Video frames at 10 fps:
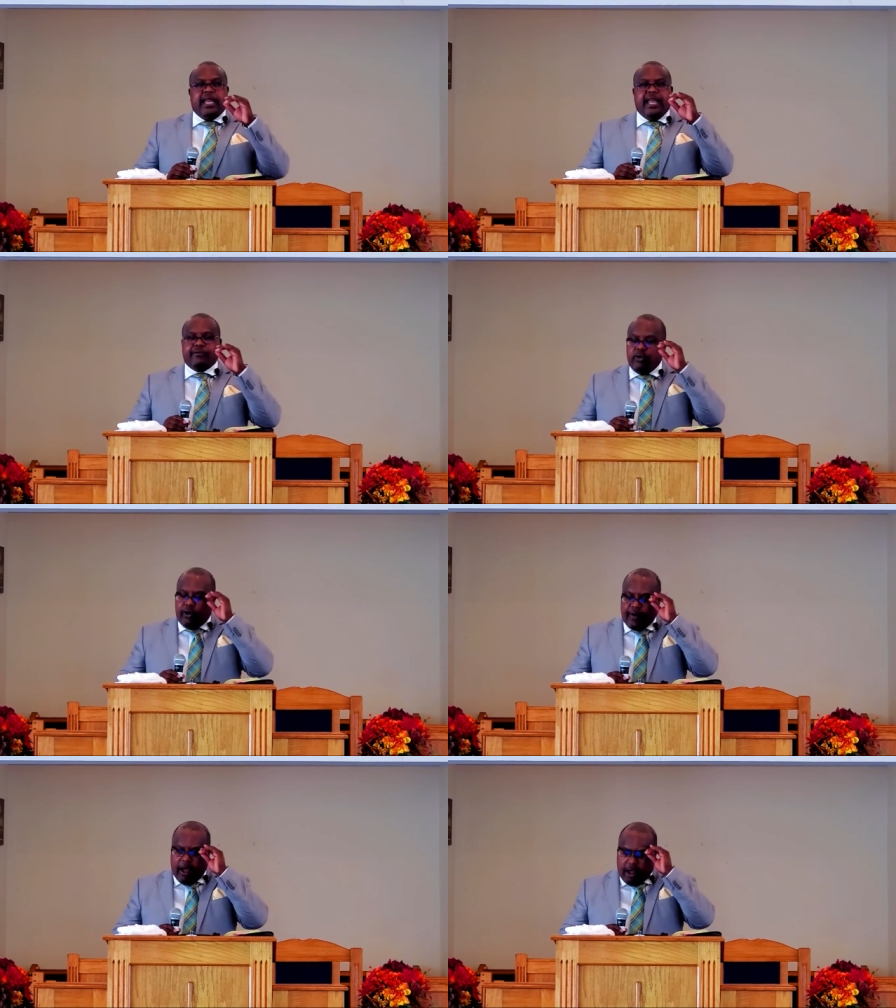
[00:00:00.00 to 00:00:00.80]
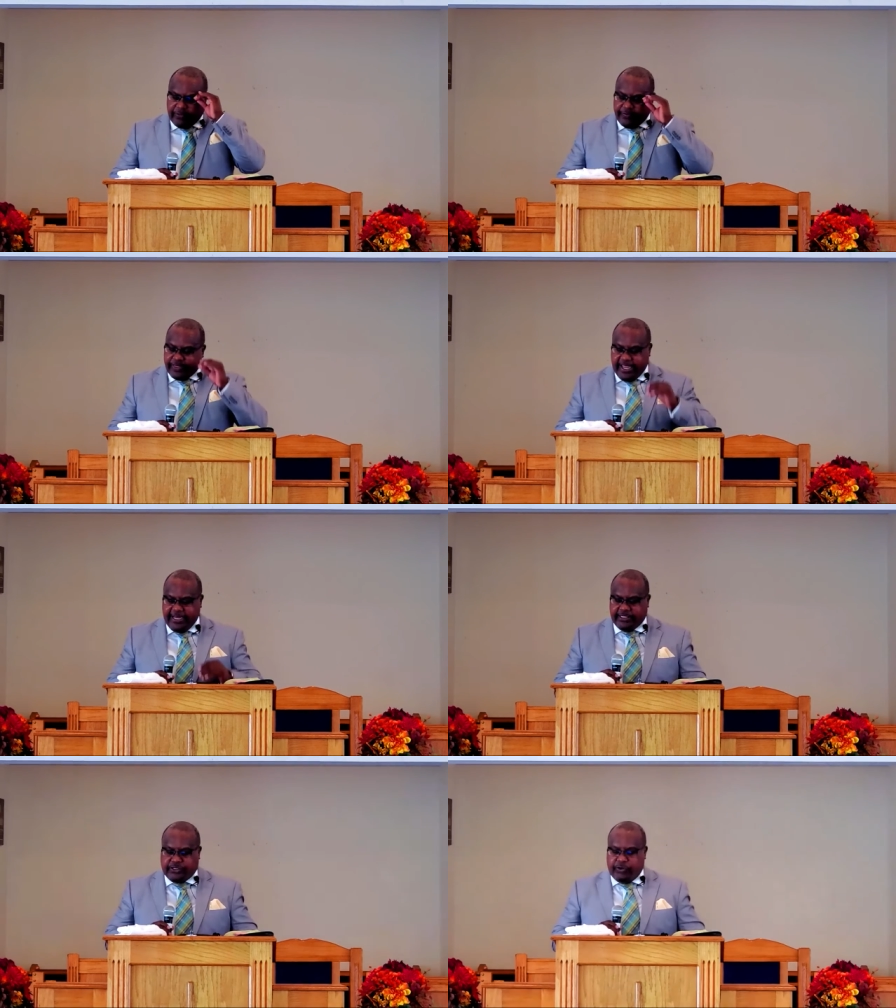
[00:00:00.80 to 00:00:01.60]
in lieu of all the
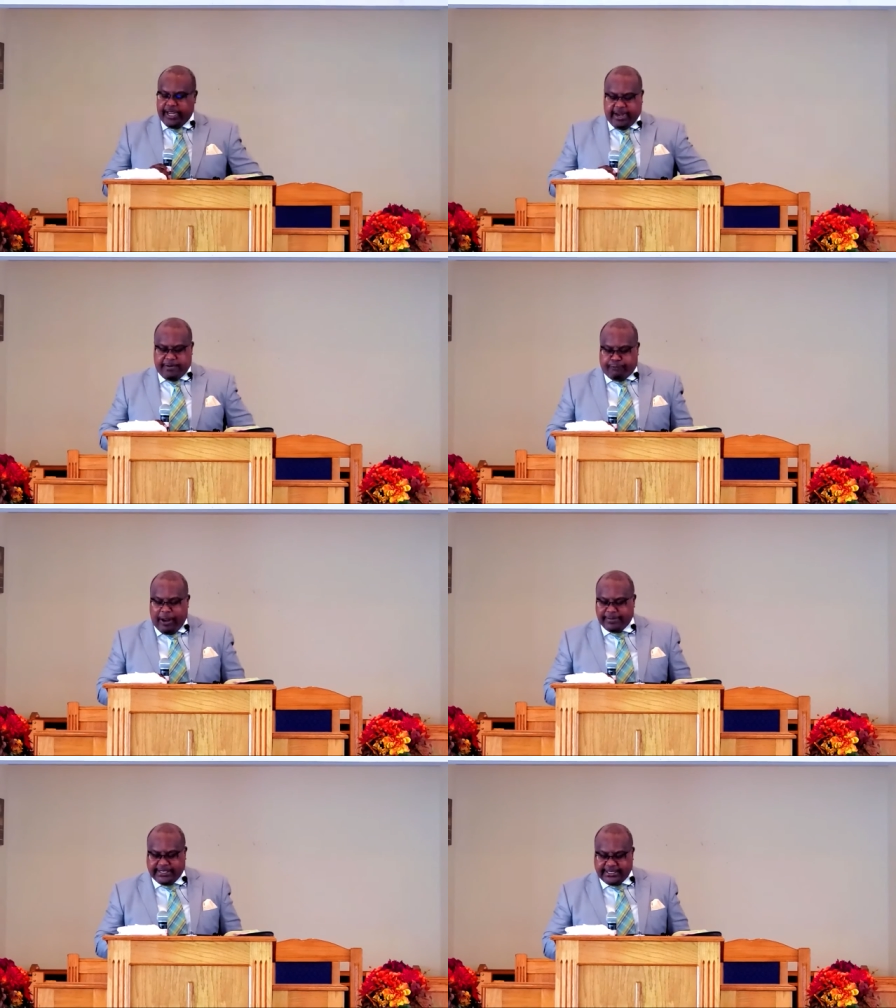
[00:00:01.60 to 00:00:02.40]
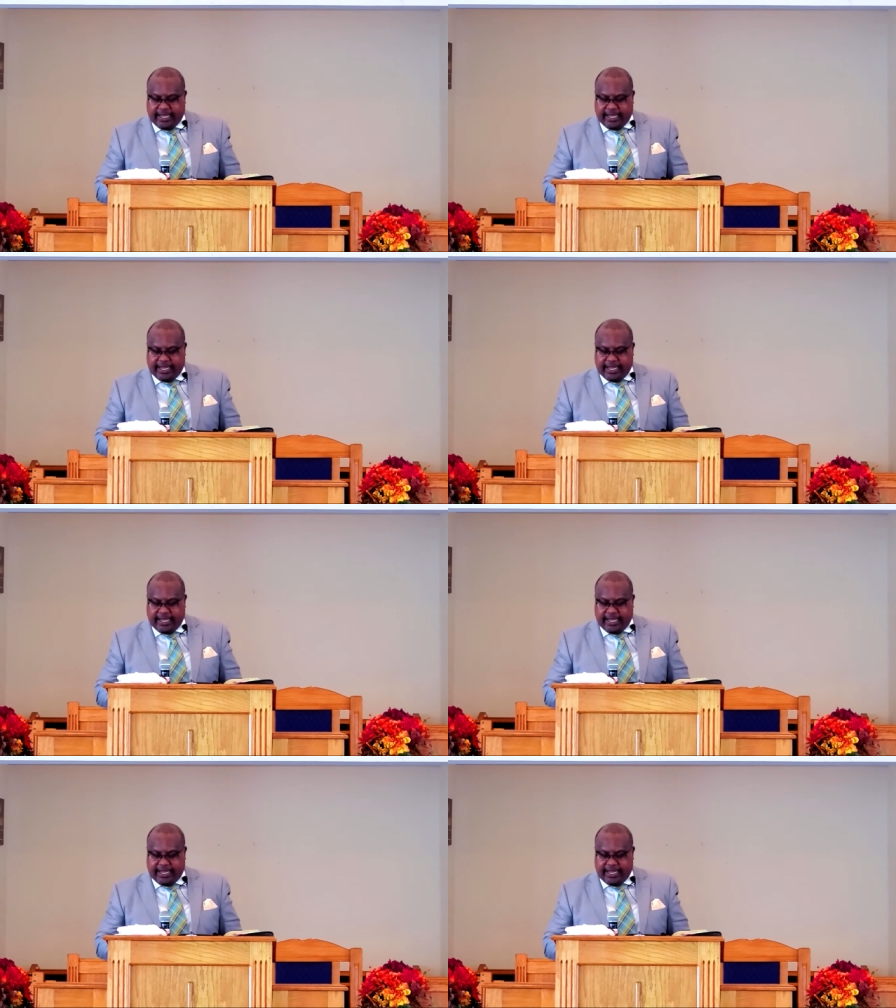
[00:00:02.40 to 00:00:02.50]
things you hear and promises